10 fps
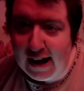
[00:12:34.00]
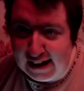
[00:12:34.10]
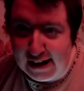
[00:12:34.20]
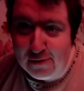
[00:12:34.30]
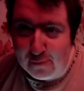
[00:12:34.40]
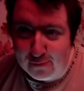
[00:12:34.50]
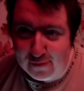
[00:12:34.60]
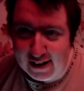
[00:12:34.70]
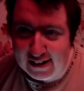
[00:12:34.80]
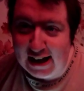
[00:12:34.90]
Get your
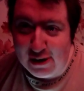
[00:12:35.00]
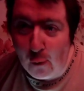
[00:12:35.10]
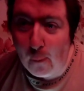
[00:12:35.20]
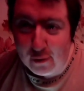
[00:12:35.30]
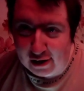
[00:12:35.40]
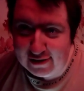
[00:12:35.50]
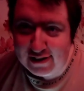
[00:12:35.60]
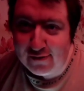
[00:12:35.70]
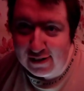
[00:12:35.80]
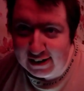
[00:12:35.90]
umbrellas
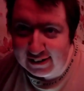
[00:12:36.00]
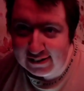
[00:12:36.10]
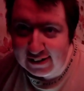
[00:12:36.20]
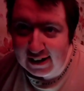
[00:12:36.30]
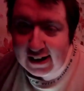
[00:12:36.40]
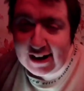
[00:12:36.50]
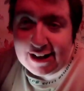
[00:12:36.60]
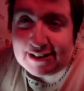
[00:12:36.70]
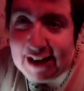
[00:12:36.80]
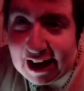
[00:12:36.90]
out, brother.
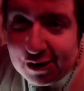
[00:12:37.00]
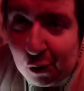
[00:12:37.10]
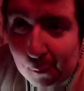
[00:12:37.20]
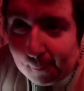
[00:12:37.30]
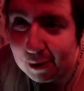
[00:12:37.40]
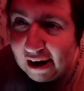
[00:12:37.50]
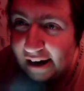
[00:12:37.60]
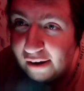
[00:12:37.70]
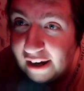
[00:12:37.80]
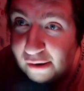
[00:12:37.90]
Get your
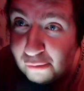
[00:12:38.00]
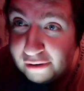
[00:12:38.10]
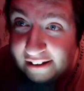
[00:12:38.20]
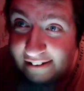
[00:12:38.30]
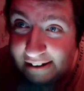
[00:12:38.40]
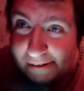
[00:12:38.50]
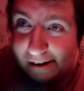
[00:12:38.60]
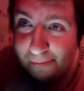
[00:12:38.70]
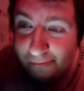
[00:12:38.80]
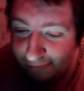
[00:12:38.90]
umbrella. Hello, you can see me
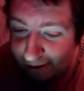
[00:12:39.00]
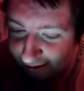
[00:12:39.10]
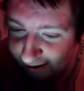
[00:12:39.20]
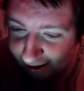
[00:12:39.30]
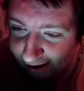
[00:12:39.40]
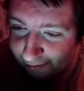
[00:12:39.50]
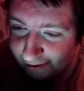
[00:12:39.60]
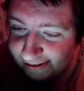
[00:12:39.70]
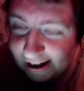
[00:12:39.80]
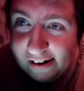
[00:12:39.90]
now. I'm going to
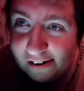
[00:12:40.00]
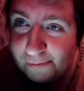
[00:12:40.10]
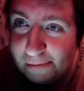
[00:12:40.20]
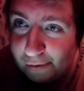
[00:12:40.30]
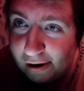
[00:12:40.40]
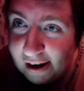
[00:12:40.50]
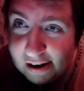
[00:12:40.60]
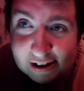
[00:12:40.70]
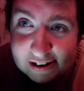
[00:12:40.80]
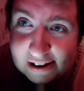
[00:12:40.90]
stay out from now on.
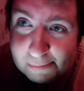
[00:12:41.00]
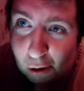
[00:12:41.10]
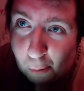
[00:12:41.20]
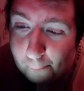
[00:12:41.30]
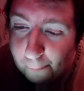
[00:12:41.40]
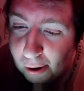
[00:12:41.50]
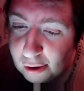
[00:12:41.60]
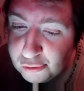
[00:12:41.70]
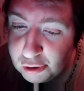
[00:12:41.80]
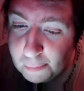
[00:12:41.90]
See my umbrella.
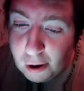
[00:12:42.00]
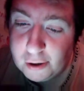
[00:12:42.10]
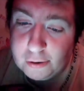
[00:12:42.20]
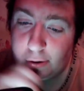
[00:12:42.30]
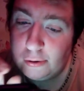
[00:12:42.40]
Do you mind?